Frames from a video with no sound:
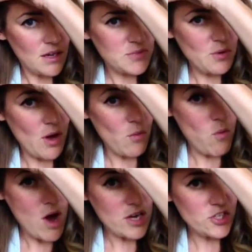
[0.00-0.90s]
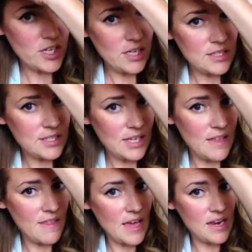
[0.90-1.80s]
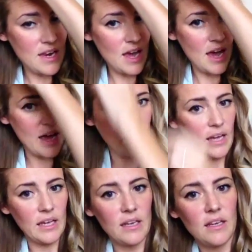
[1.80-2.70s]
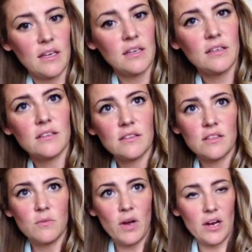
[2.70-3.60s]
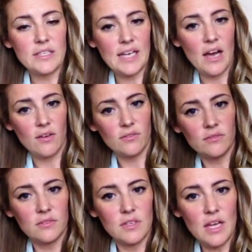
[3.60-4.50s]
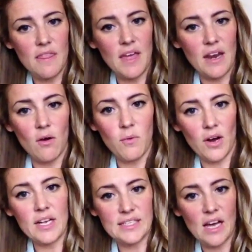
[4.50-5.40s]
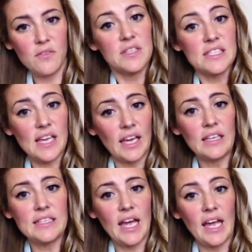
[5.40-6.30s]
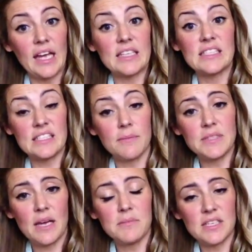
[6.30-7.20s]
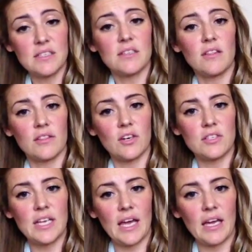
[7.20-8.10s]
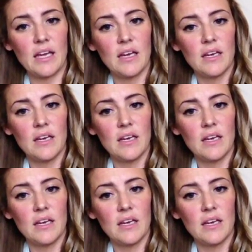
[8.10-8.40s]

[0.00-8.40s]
so I'll wash it, and then I wear it down, and then I'll wear it down the second day, and sometimes into the third day.